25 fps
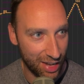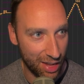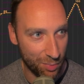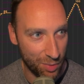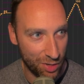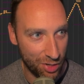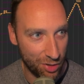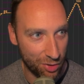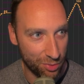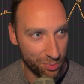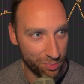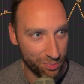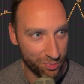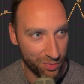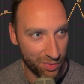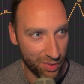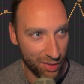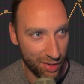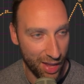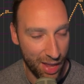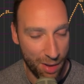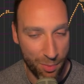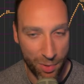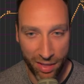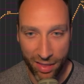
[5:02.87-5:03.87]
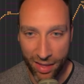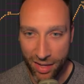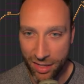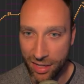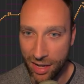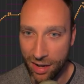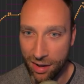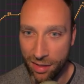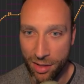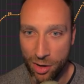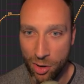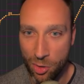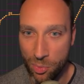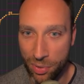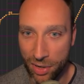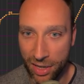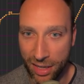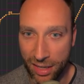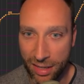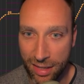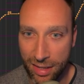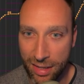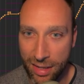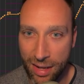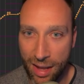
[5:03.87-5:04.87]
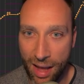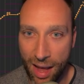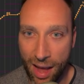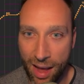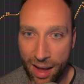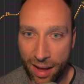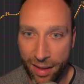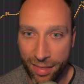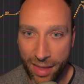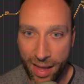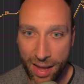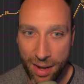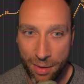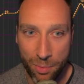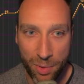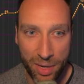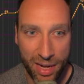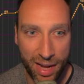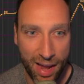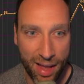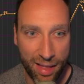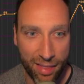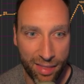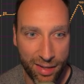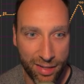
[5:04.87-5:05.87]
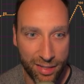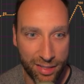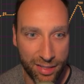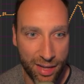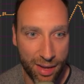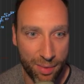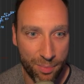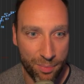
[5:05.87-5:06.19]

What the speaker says: me know. Anyway, that's kind of the opening. And then we get this